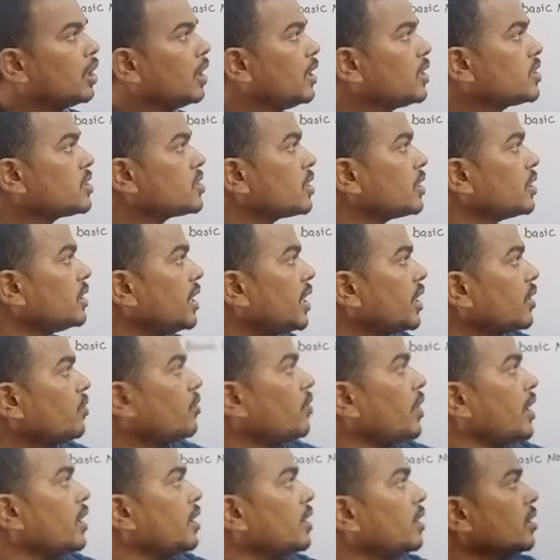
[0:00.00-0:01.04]
It
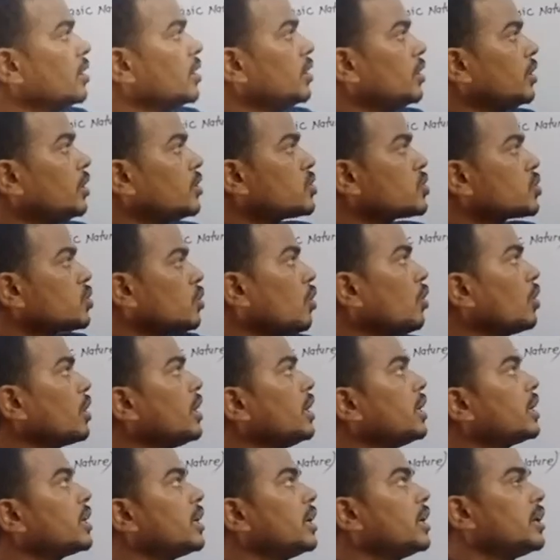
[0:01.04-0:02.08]
reacts when
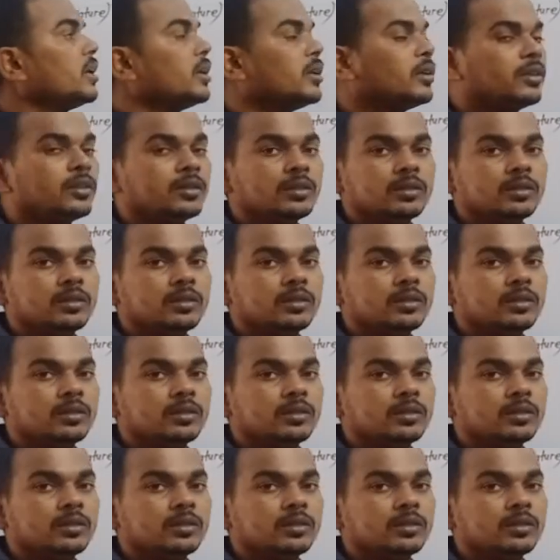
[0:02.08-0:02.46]
strong heating.